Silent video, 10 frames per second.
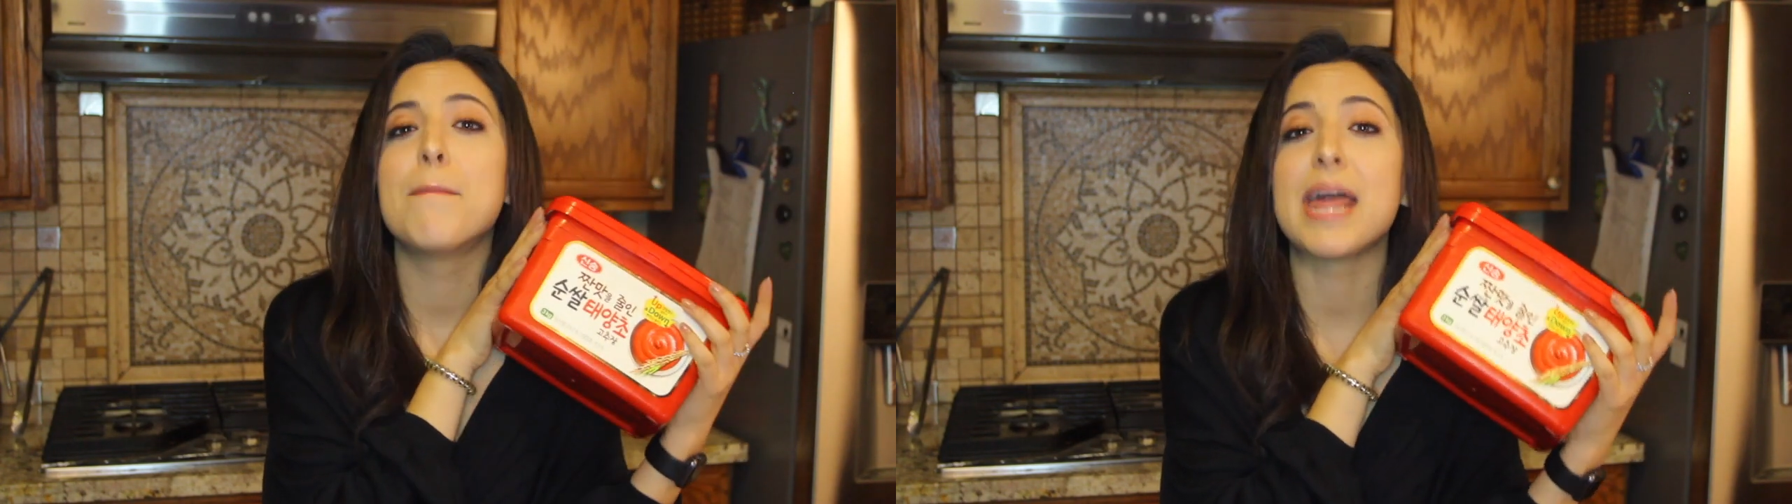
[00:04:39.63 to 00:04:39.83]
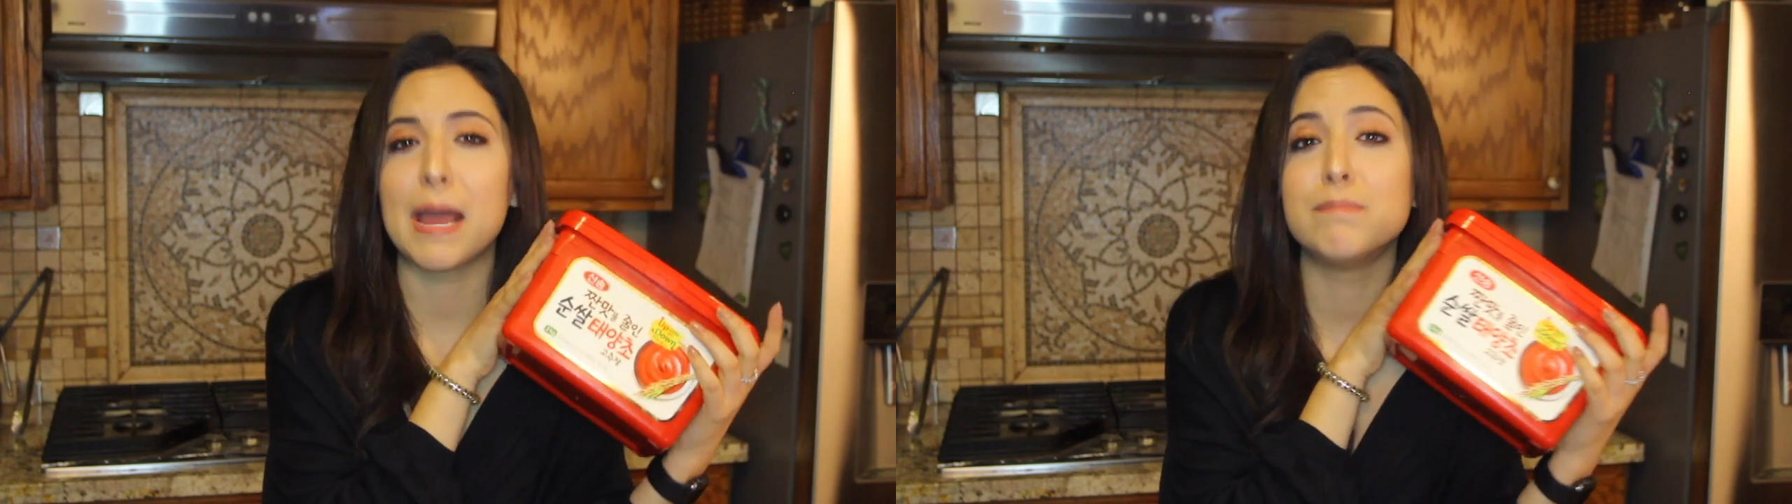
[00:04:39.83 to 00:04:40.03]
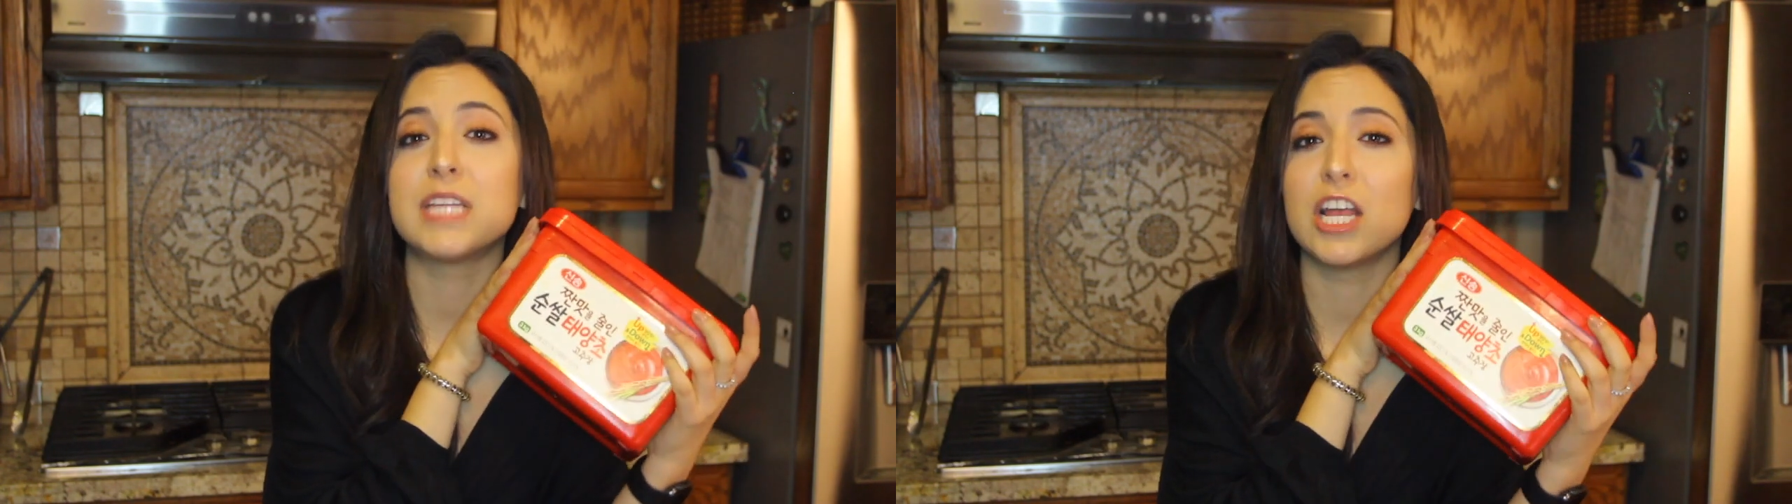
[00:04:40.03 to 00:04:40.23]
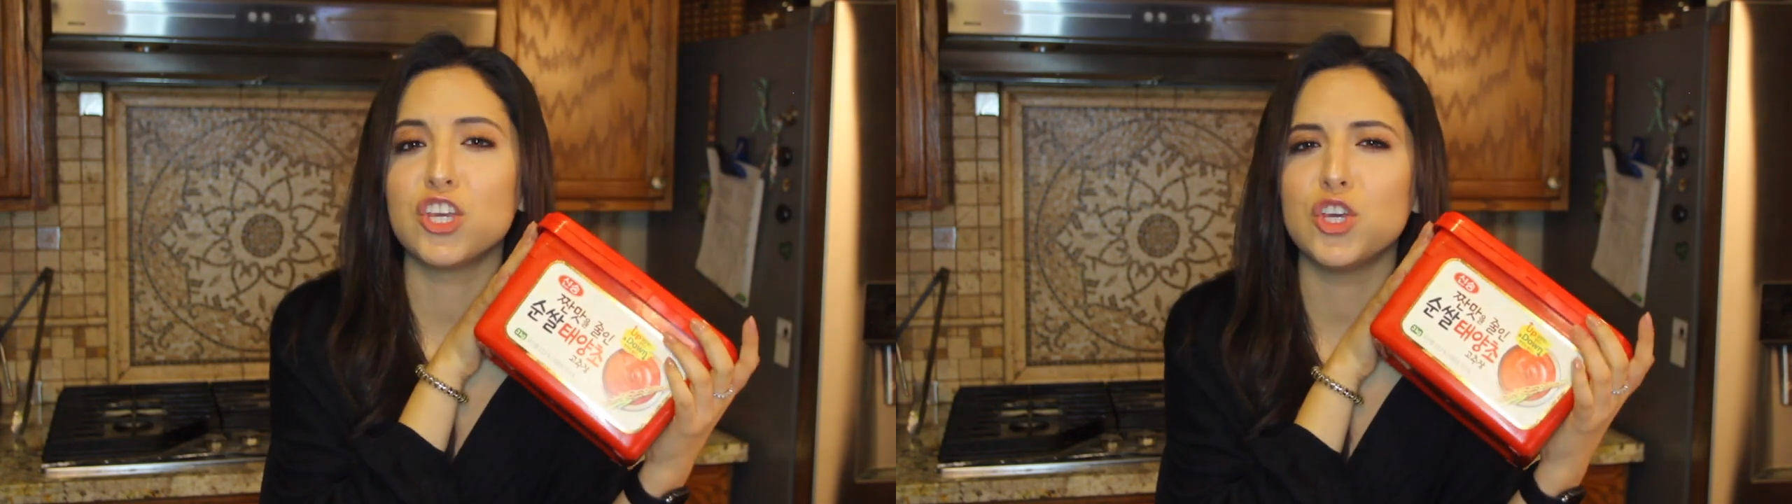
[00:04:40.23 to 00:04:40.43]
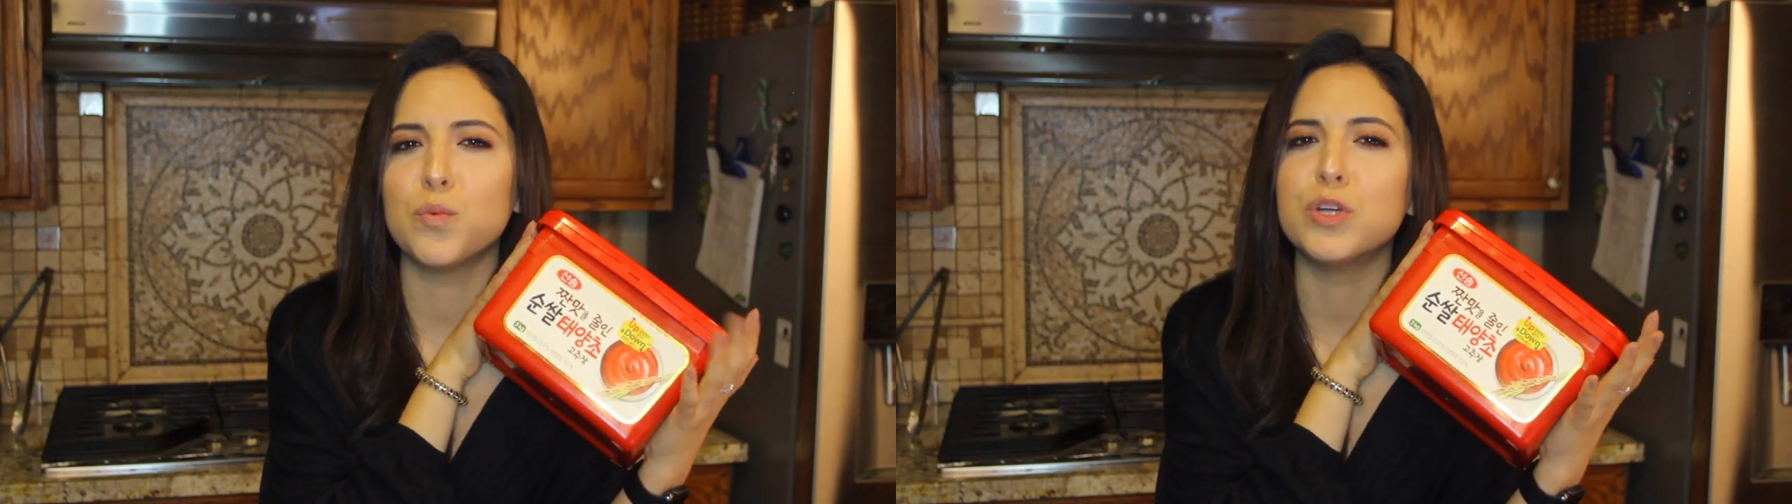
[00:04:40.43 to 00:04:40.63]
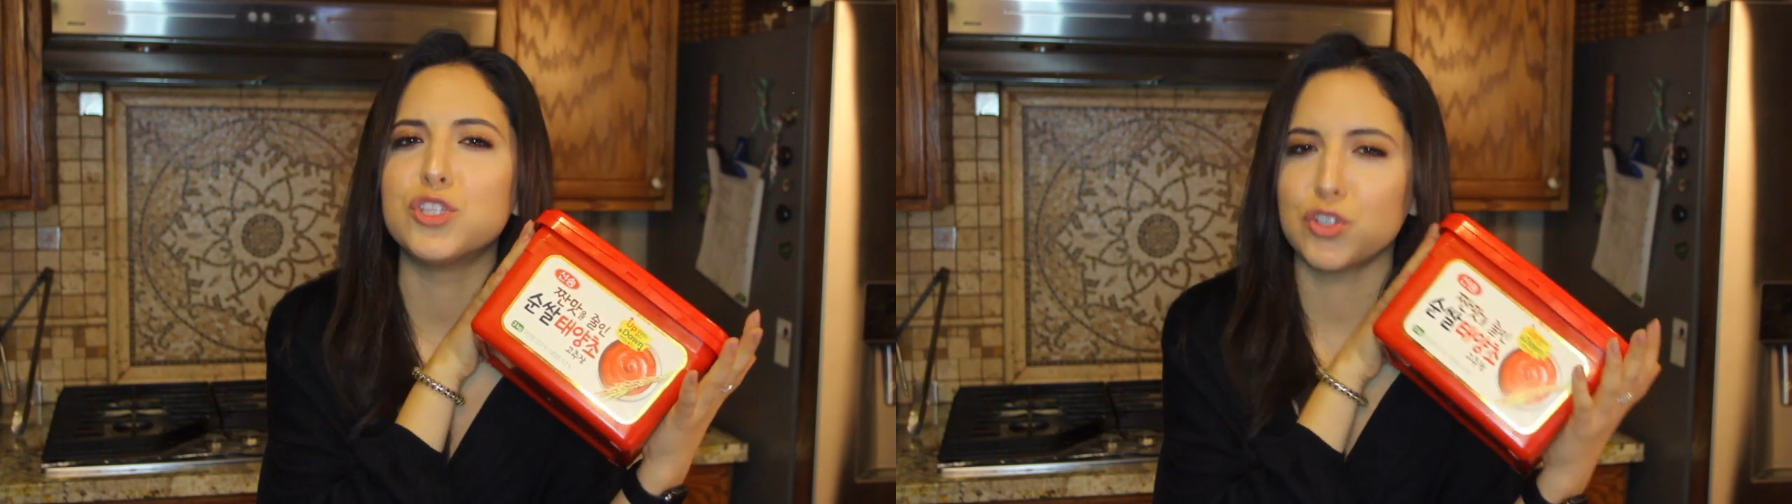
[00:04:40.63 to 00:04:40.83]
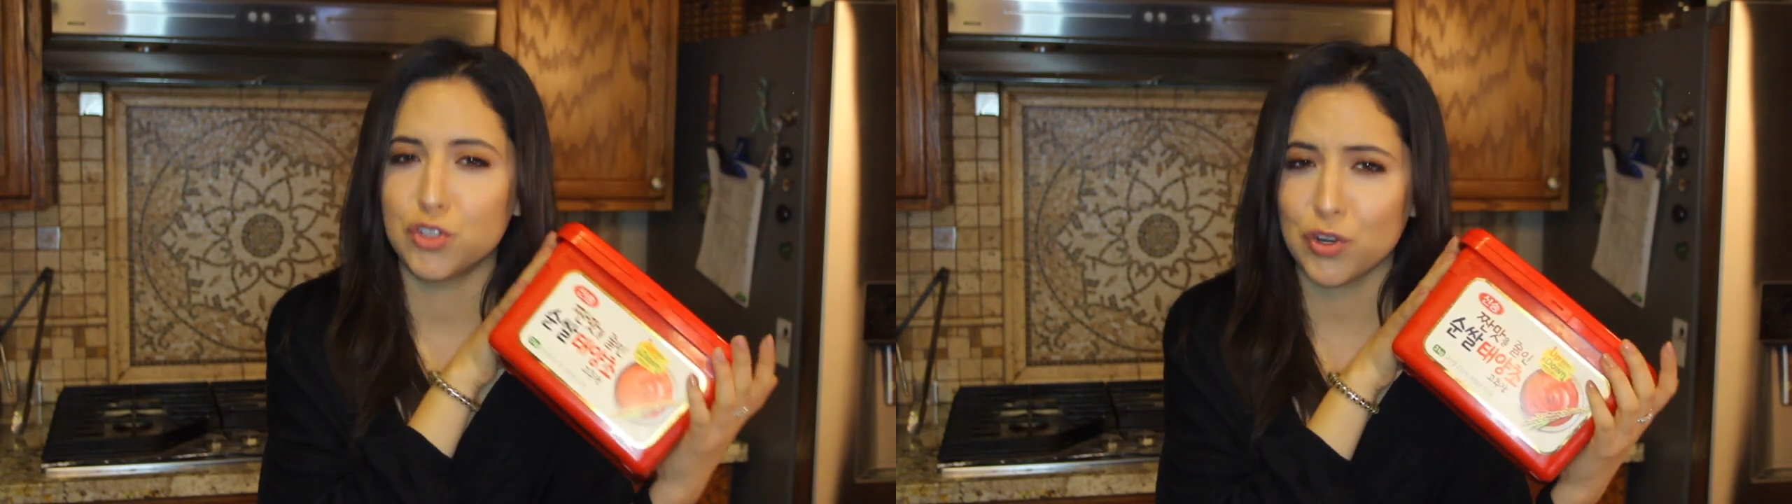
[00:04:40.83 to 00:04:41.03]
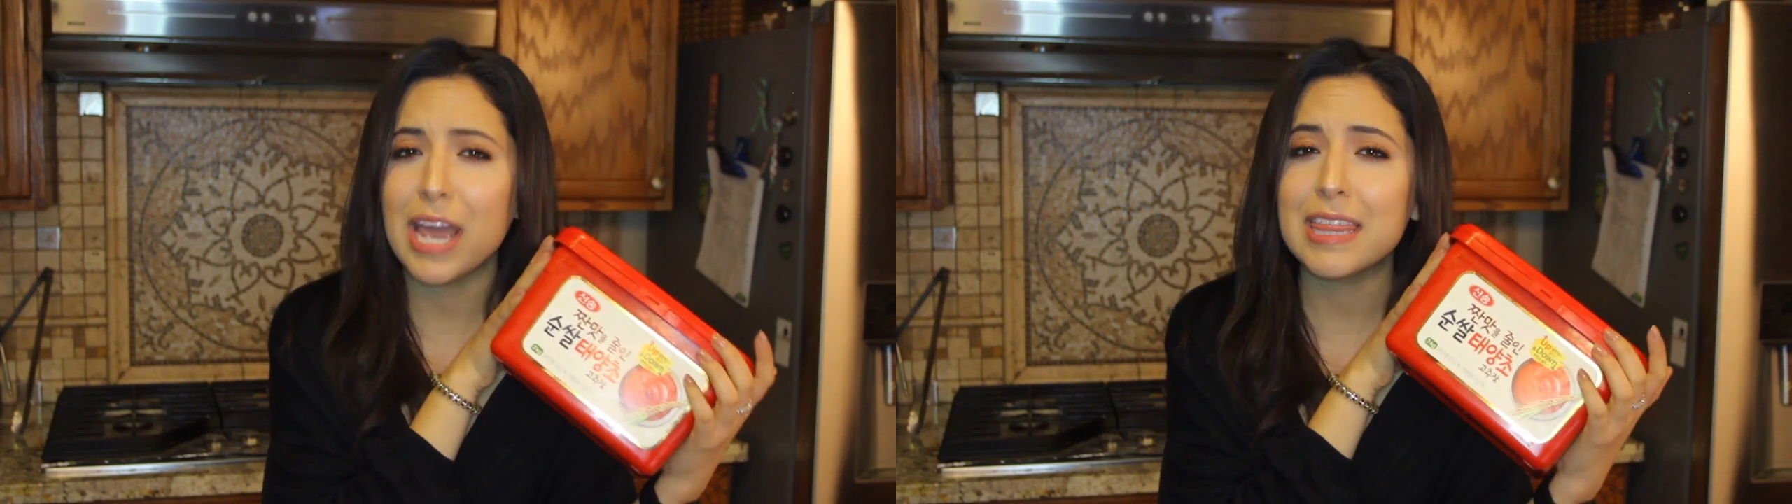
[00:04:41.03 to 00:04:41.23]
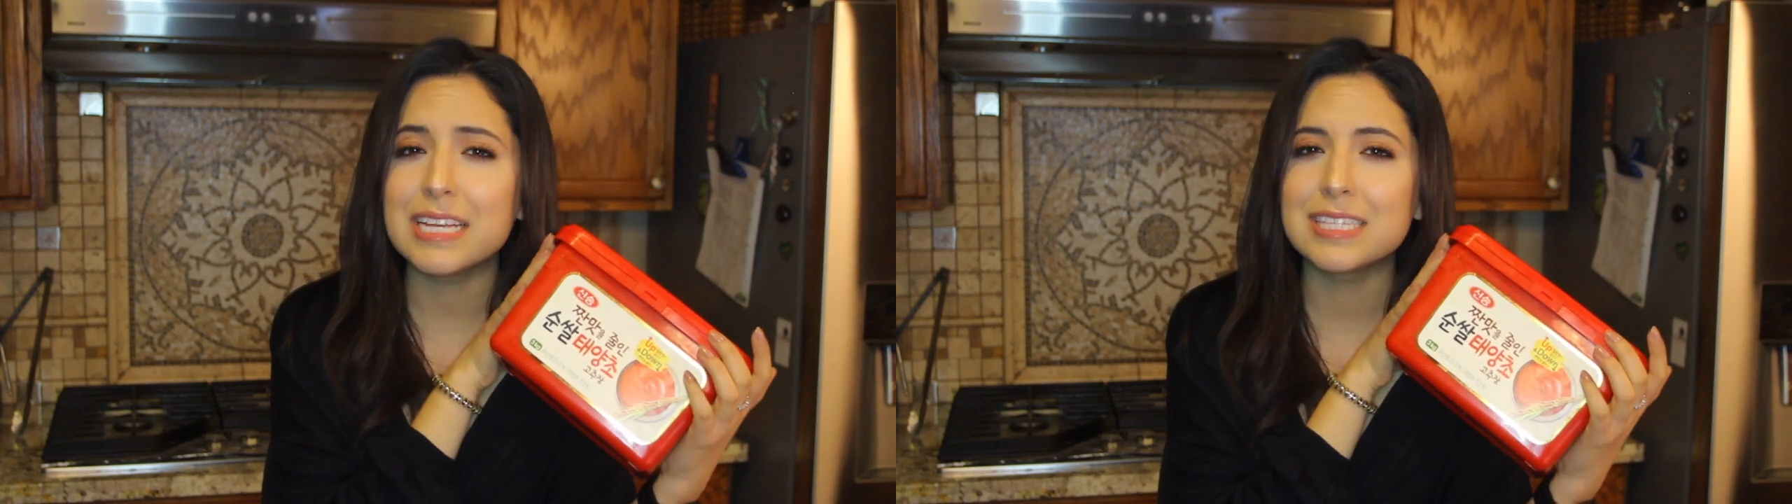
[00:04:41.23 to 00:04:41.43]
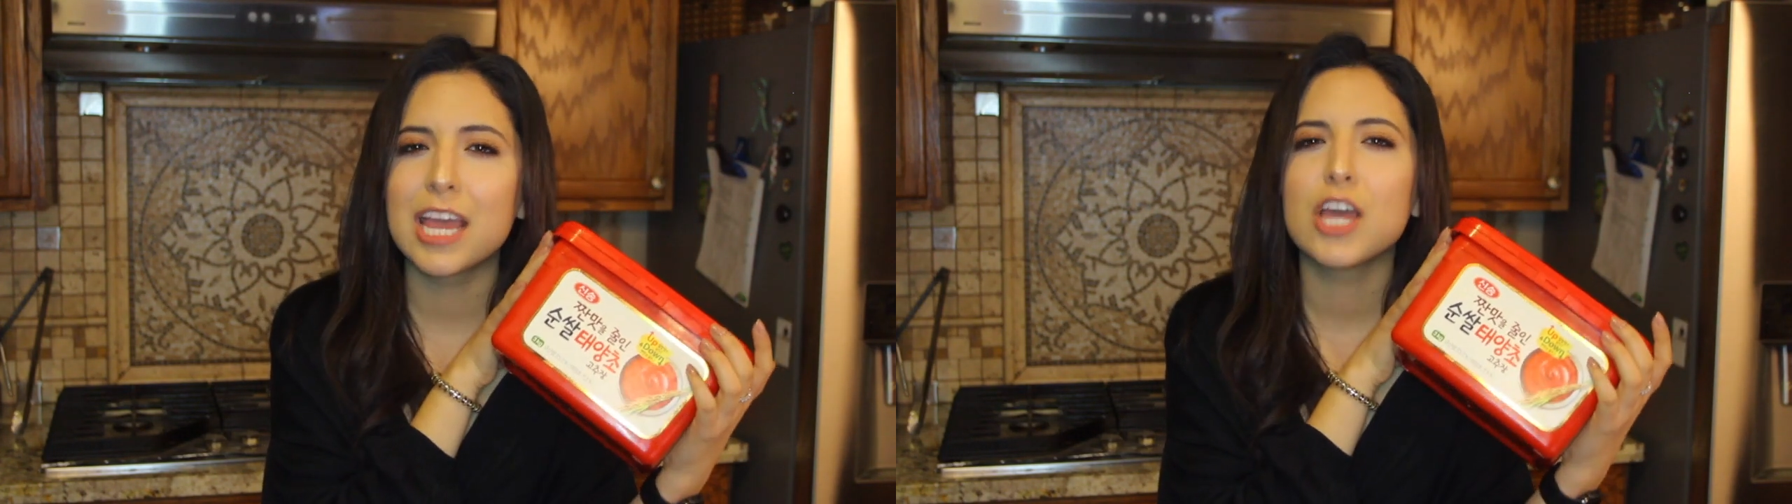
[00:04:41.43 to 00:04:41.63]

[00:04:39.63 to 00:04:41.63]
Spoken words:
but I'm telling you, once you try this,